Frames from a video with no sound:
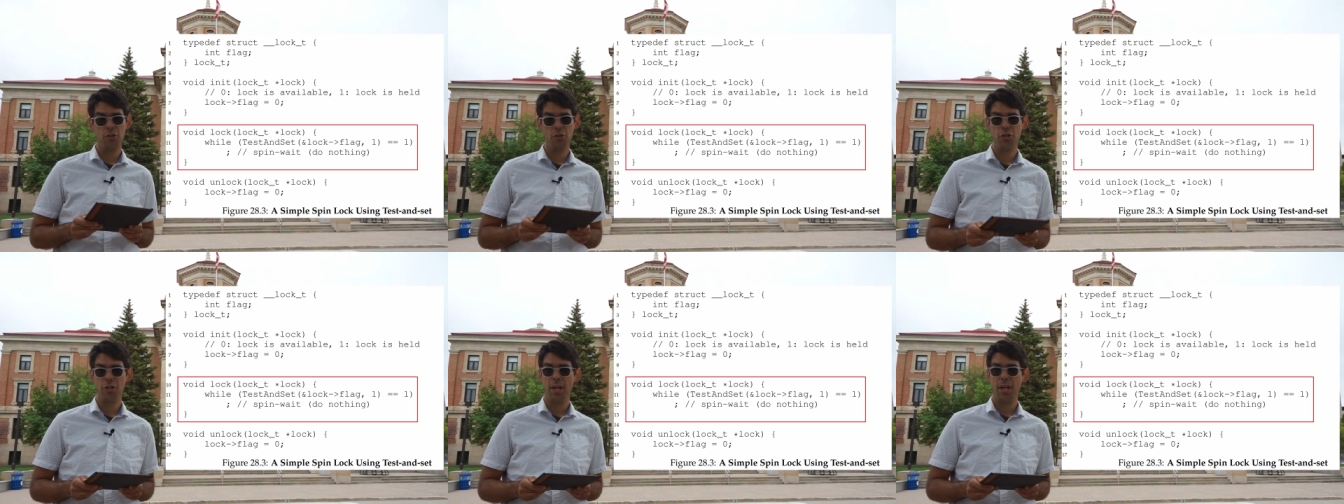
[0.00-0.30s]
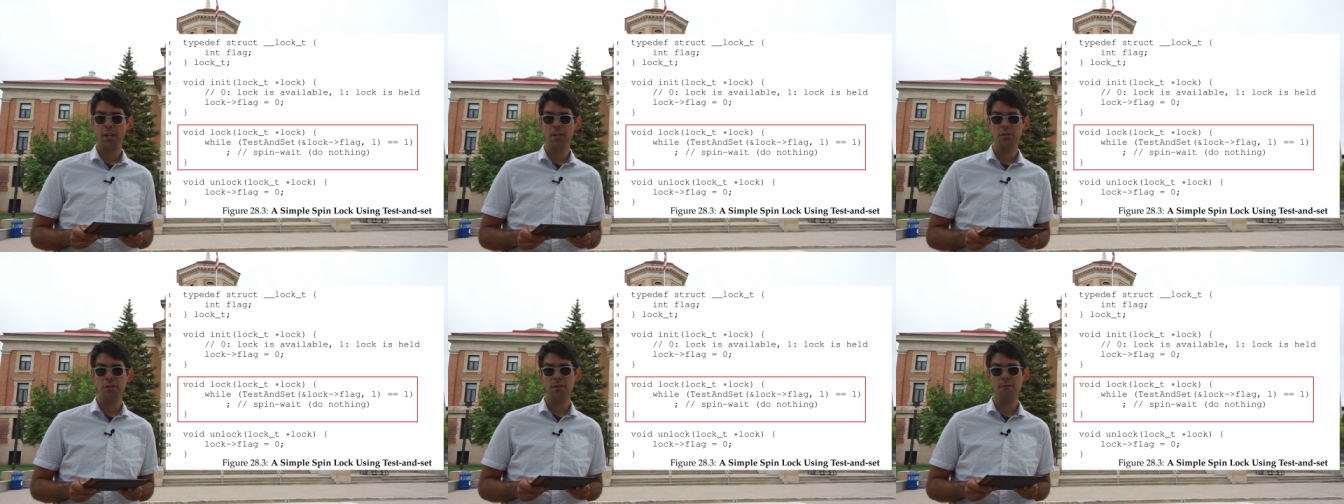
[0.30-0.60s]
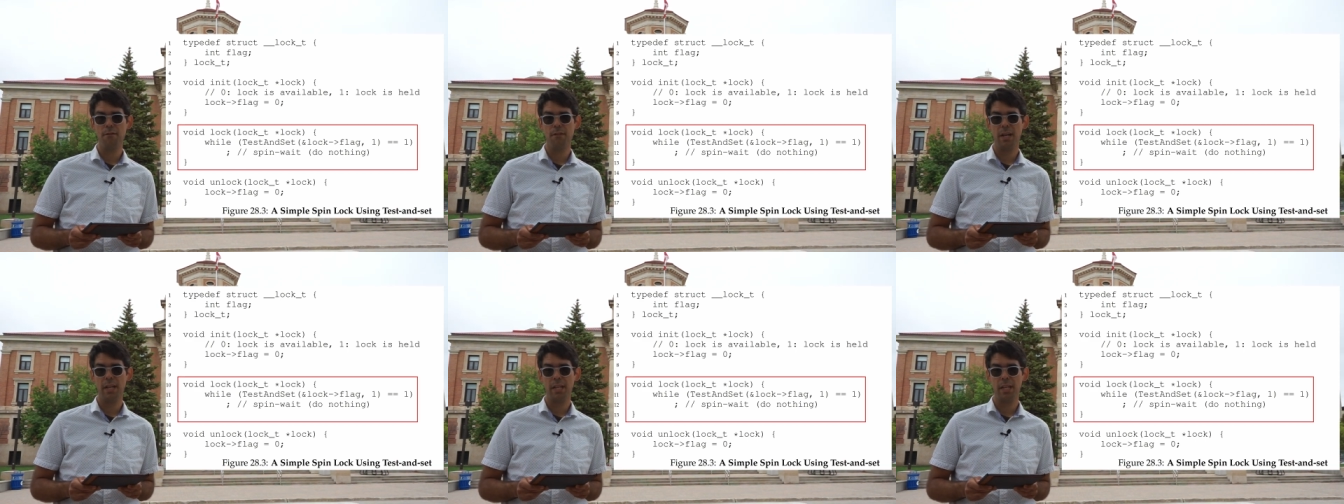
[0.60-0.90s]
change
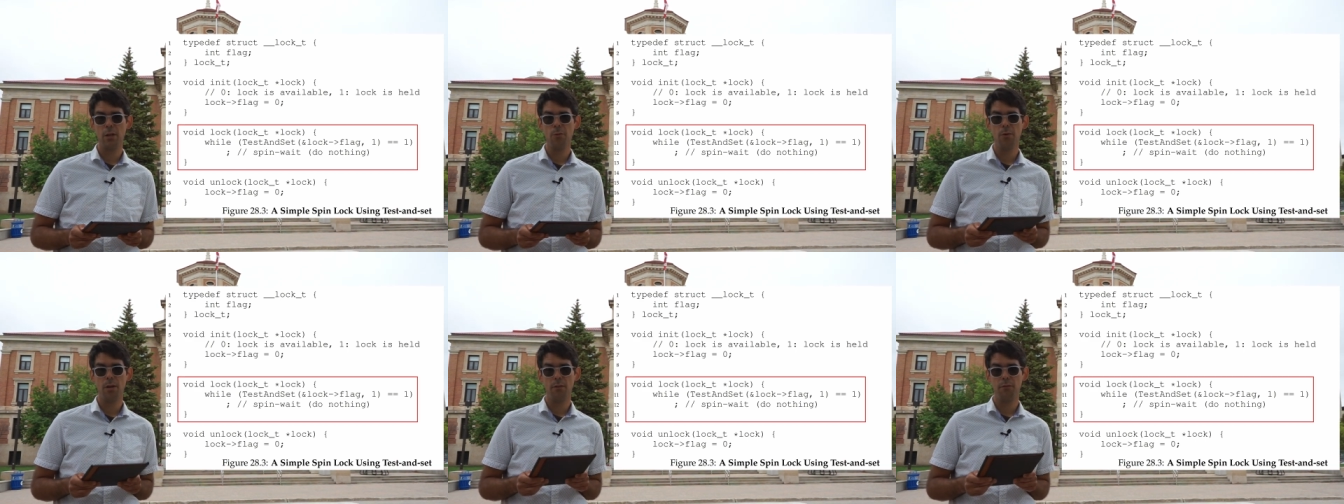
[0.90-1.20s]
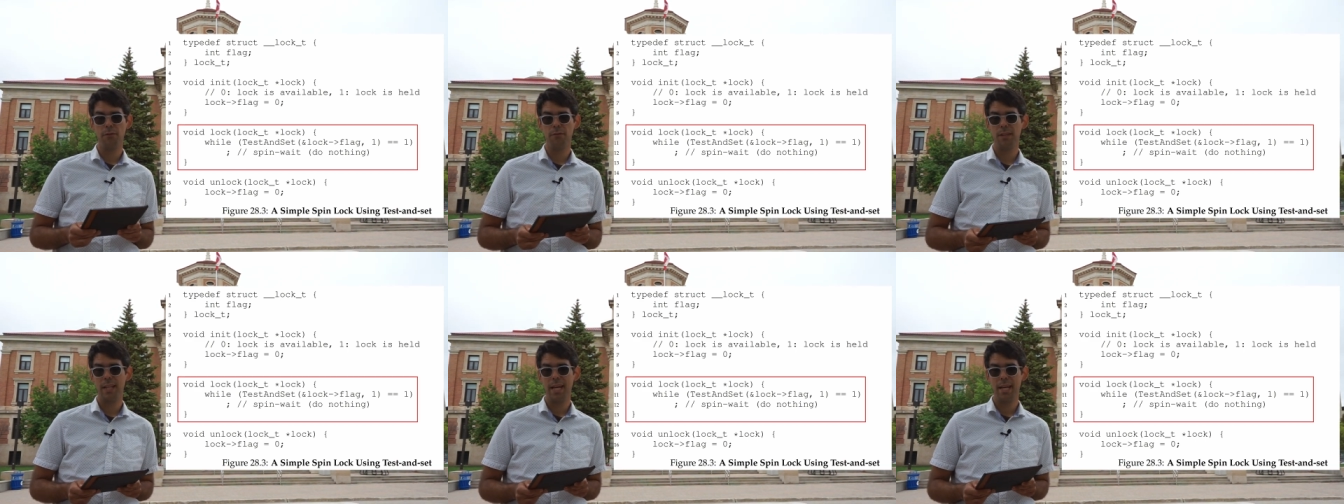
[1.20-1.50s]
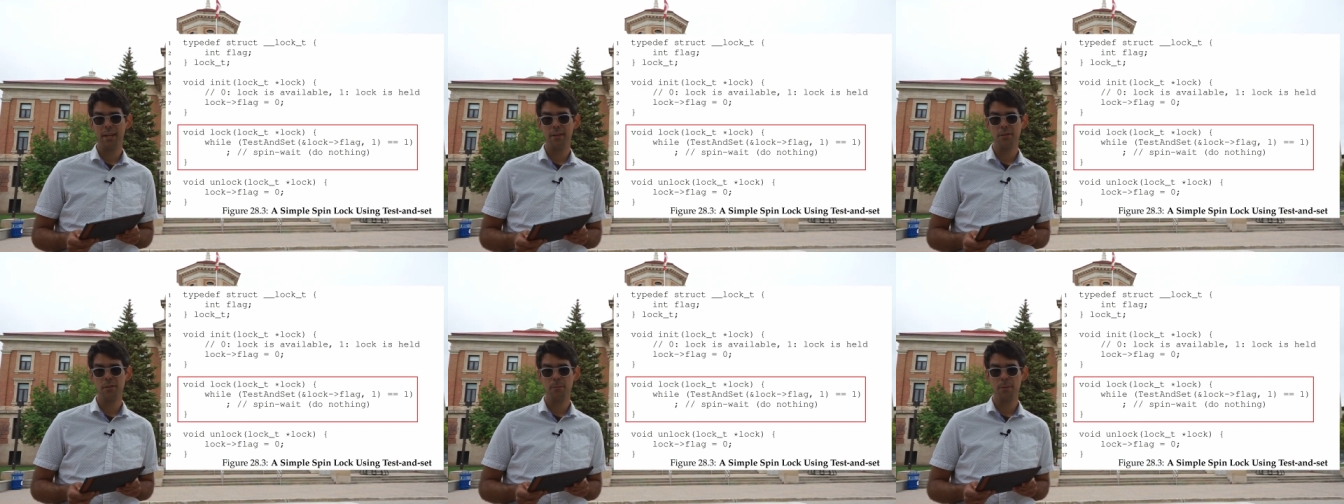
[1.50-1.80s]
the value of
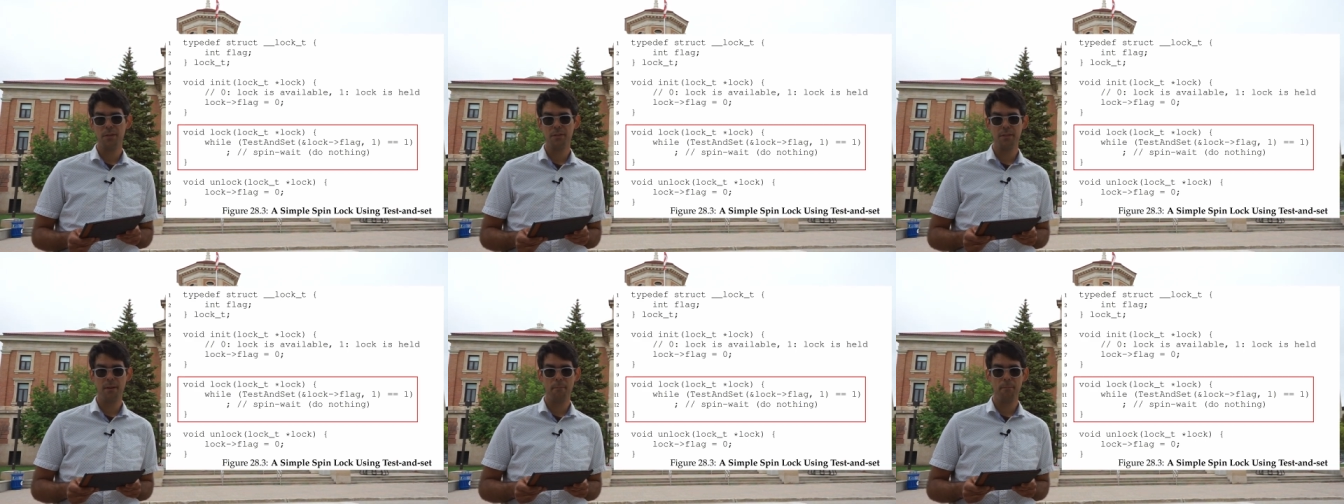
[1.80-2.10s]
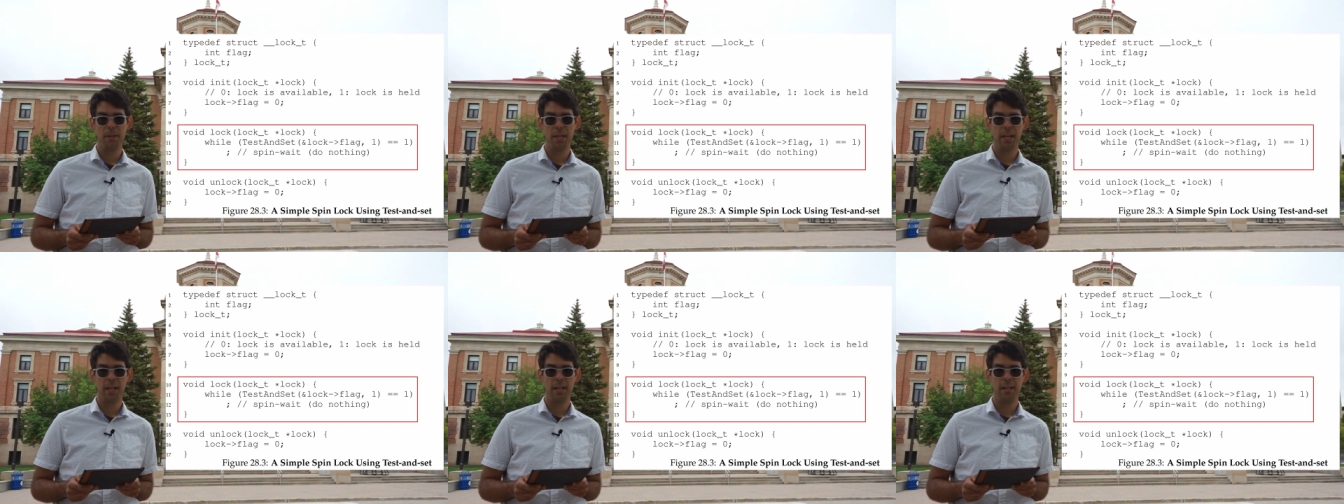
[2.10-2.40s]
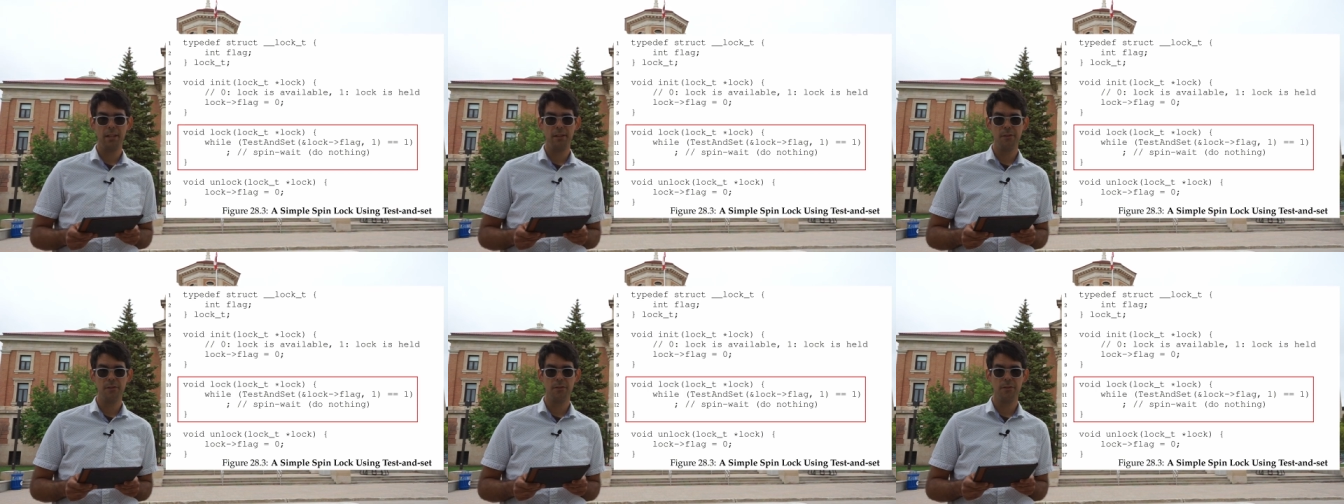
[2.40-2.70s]
flag to be something
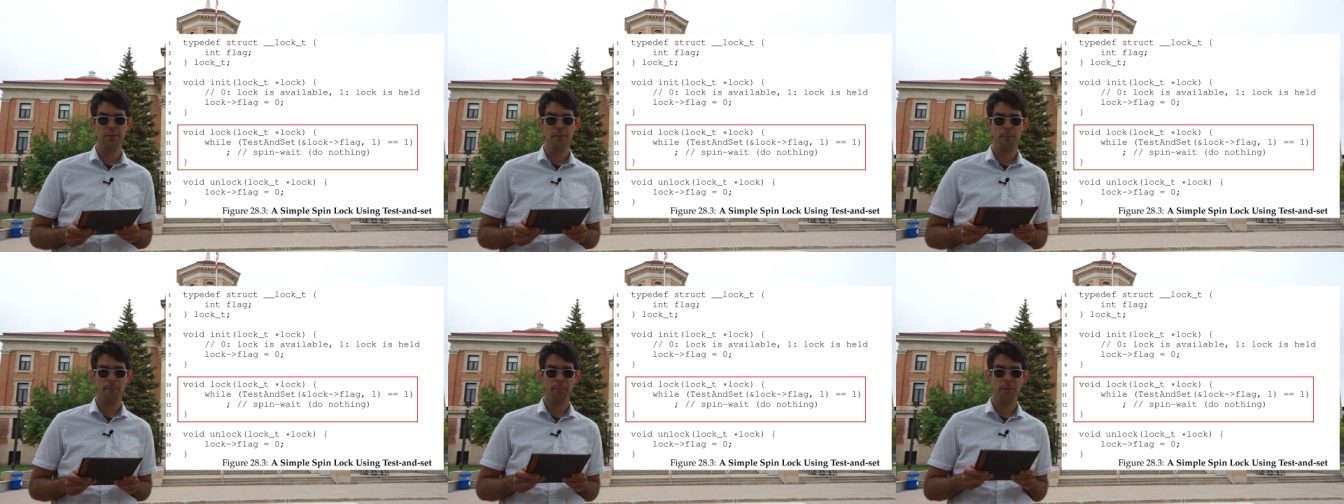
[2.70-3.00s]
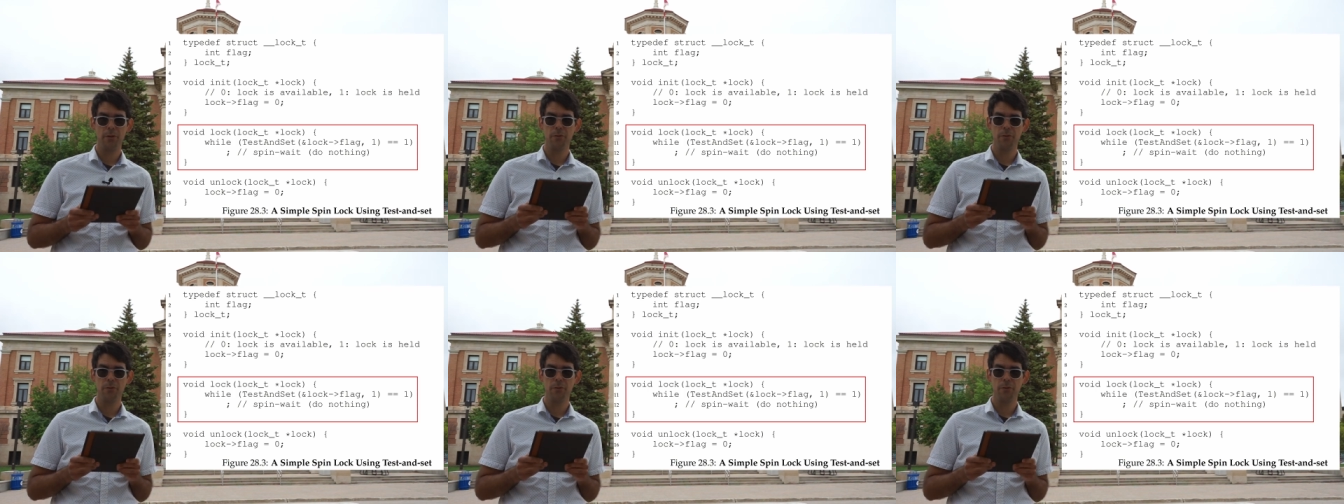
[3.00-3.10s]
else.